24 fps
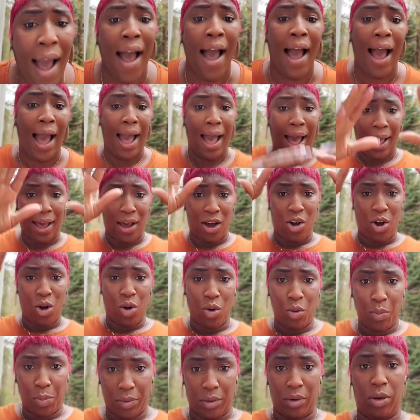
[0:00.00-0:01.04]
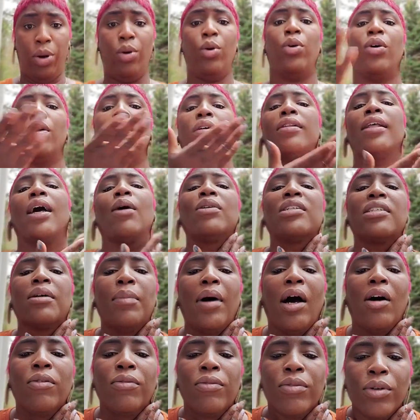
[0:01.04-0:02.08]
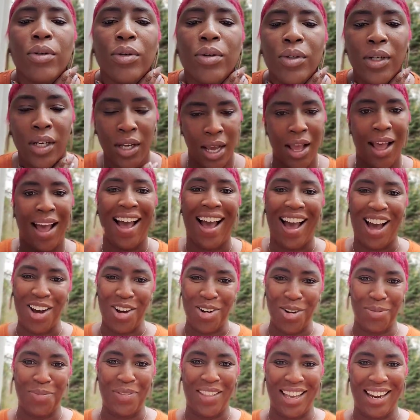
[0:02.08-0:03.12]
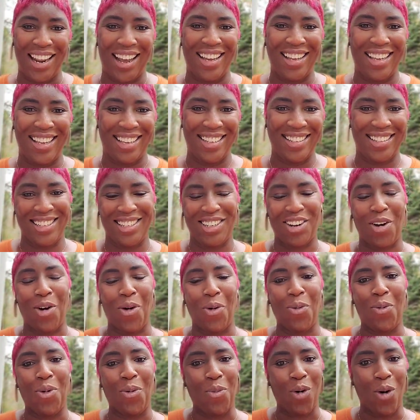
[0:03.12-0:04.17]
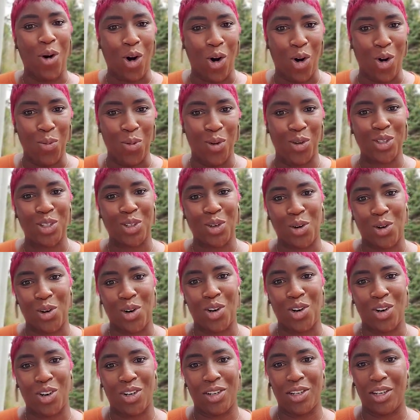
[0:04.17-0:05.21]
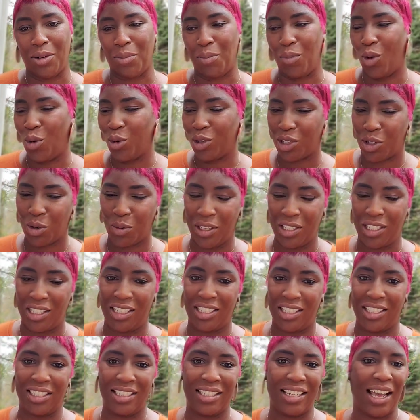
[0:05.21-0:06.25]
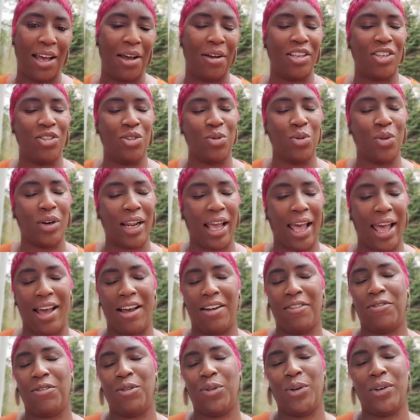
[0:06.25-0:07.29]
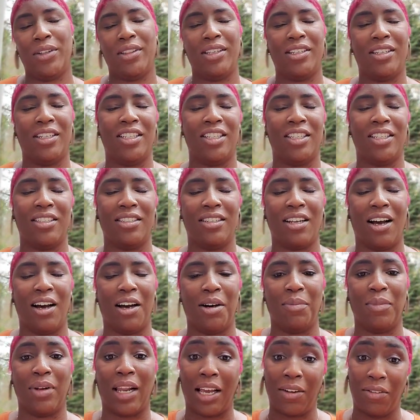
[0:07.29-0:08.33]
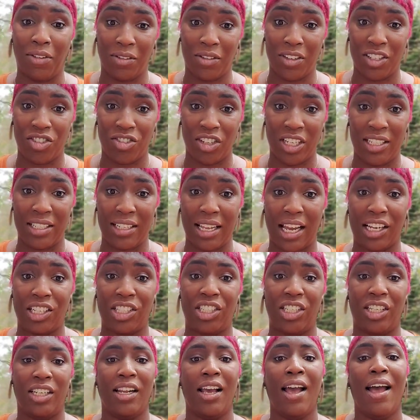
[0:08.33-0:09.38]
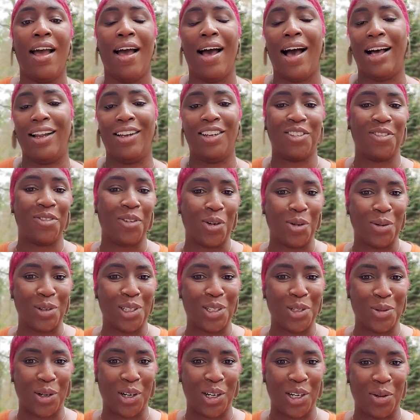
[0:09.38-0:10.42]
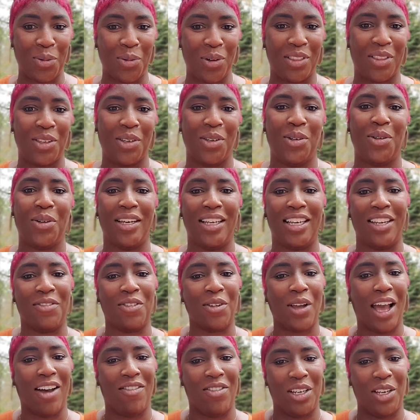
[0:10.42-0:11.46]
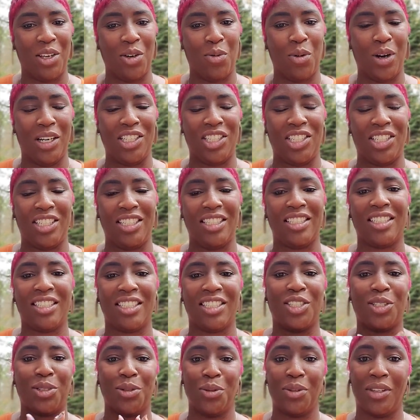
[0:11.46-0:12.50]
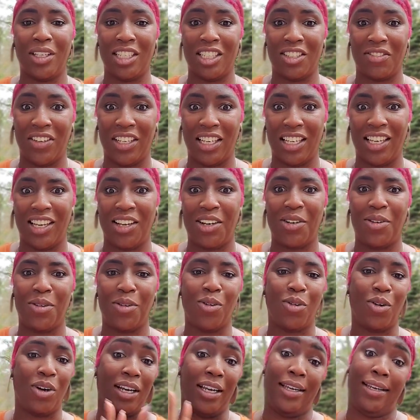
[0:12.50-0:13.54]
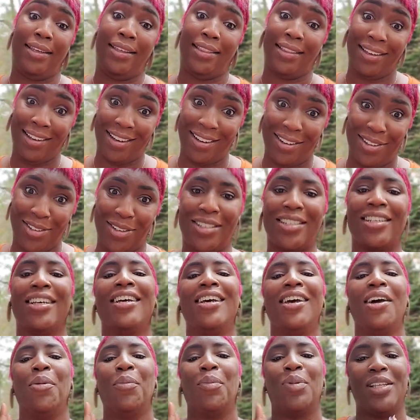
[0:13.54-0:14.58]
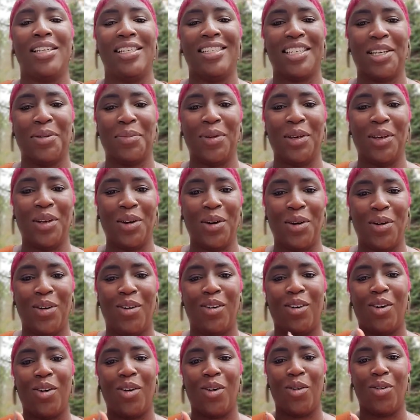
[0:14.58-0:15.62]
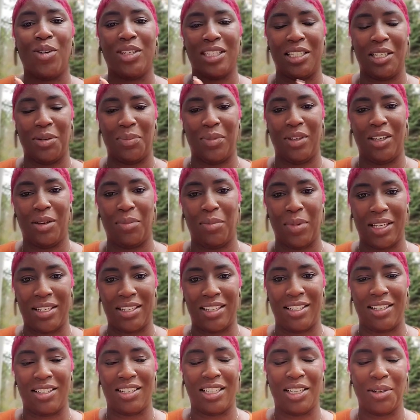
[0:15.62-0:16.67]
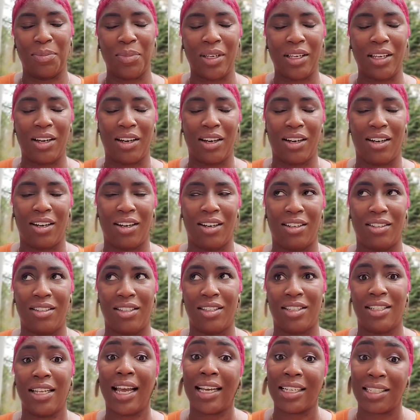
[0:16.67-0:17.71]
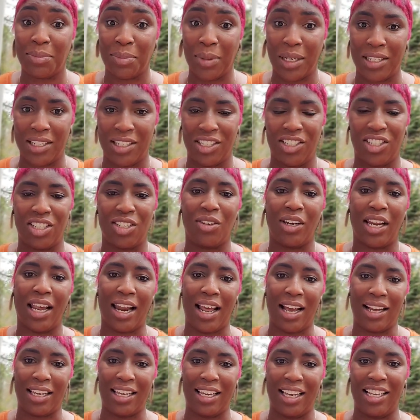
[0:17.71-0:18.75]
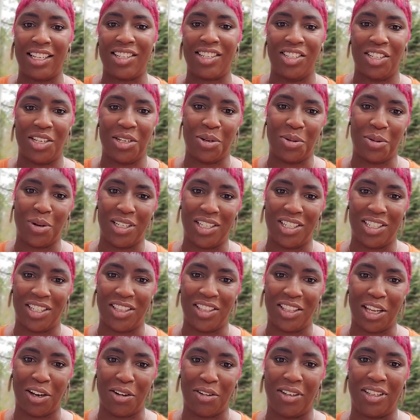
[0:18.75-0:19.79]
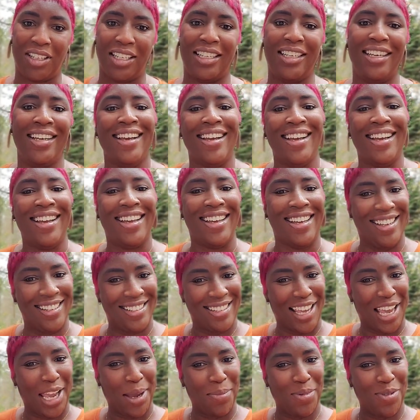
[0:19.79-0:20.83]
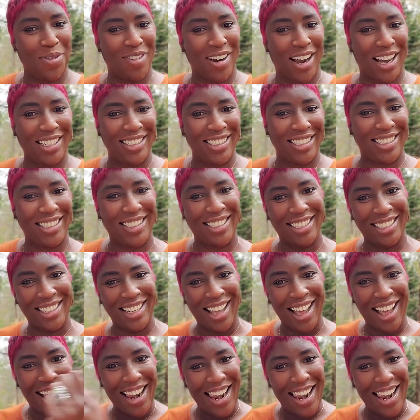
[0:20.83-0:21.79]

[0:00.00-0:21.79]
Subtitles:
I hope that was a mouthful. I hope that I answered almost all most questions that you would have for the life of a transaction. I look forward to working with you. And if you have any questions to this video or anything else, please give me a call or send me a text message so that I can answer your question thoroughly. It's April Rogerson.